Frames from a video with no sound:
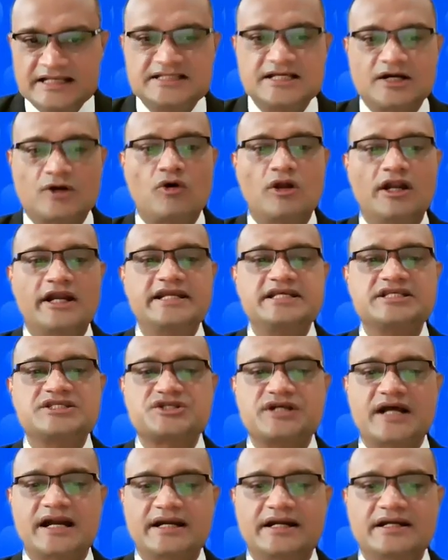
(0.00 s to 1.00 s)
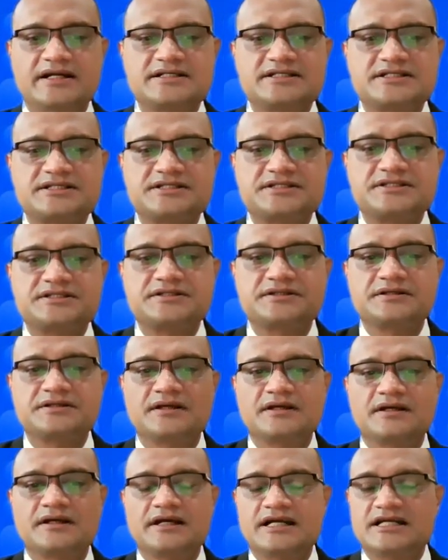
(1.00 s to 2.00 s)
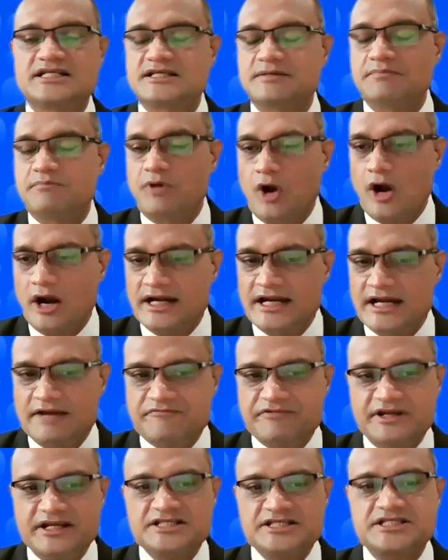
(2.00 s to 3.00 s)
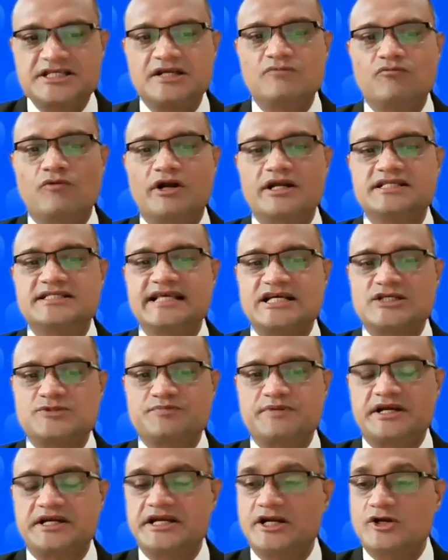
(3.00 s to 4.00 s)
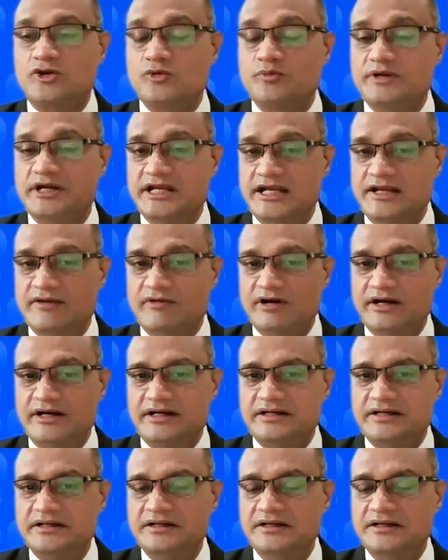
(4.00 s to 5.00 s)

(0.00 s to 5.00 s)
is the quality standards. It's a broad definition, what is expected to be delivered.